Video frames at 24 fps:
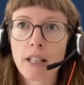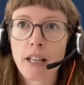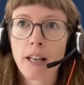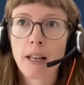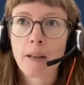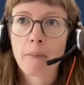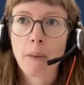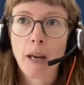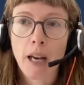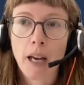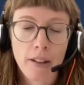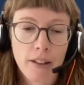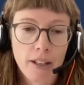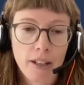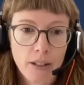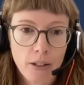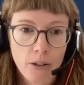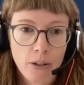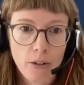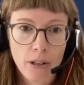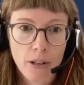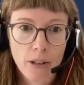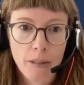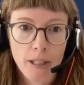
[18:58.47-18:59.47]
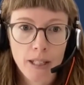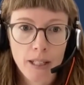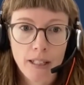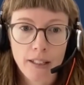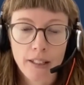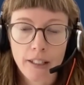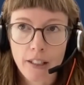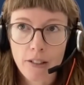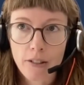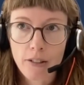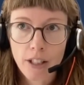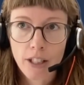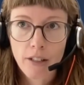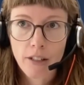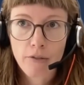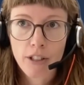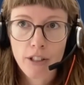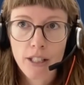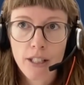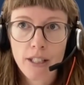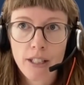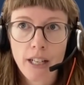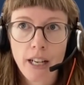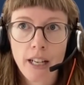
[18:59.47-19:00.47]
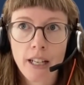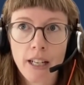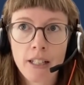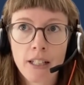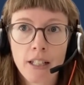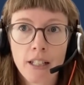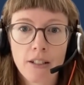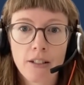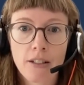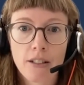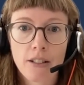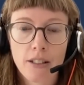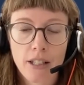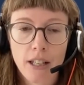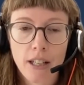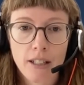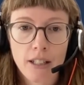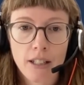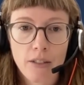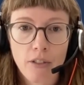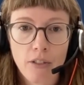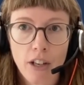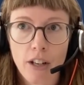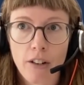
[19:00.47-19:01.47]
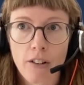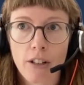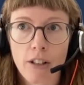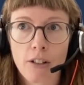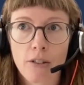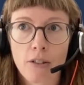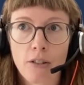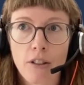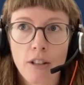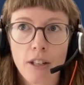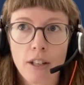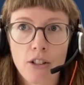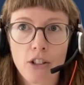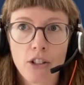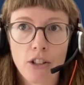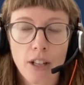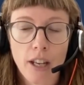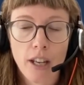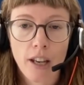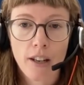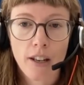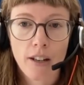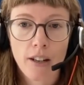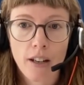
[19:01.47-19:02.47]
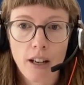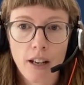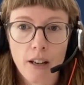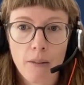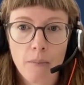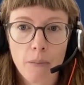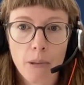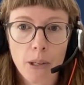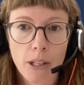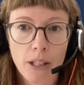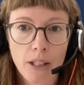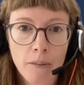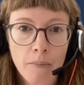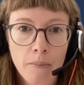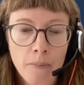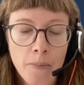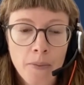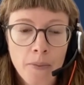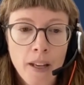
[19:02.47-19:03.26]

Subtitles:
are these agreements legal in every state, and do states vary on things you can and can't put in them?